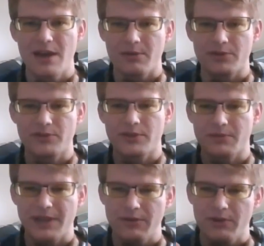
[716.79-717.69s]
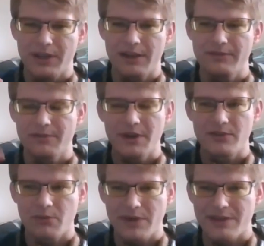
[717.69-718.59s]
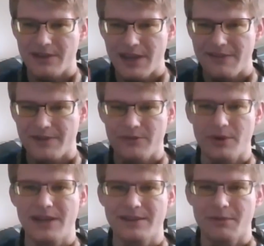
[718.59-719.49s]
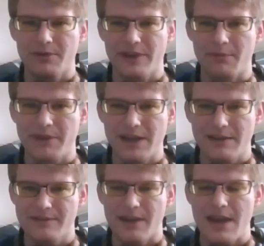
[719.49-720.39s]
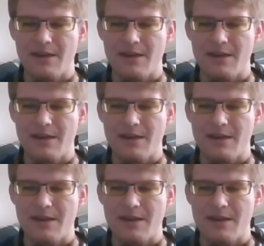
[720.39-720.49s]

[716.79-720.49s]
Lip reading: which is to allow you to customize what the left and right double tap does,